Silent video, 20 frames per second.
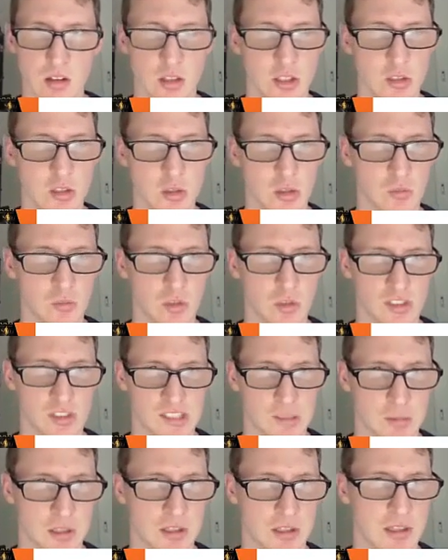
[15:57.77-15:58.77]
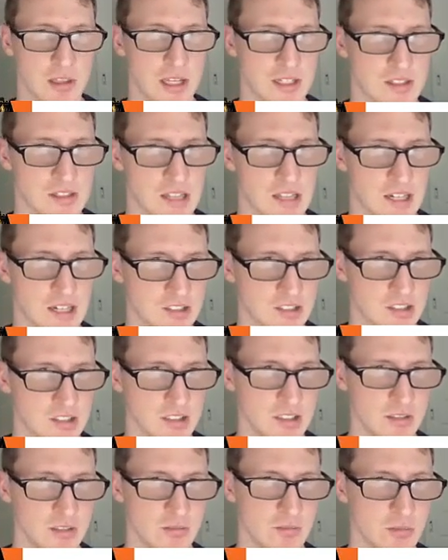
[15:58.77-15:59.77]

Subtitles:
you're looking for somebody that's actually